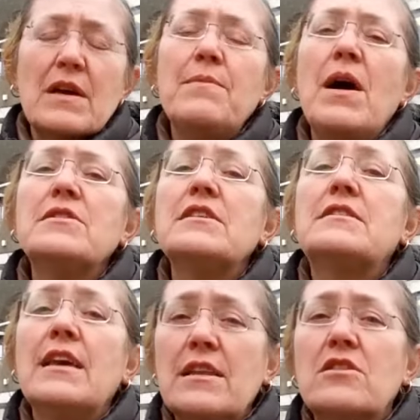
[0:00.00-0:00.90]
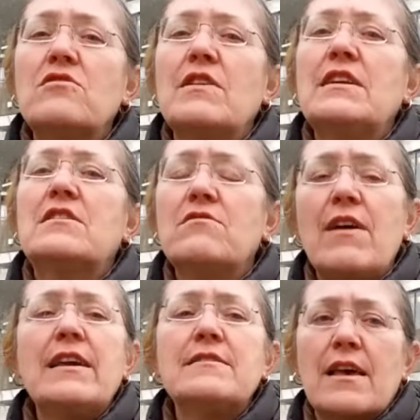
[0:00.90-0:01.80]
commander did agree to
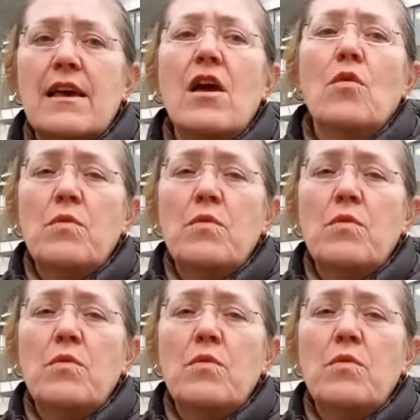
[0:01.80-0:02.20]
raise it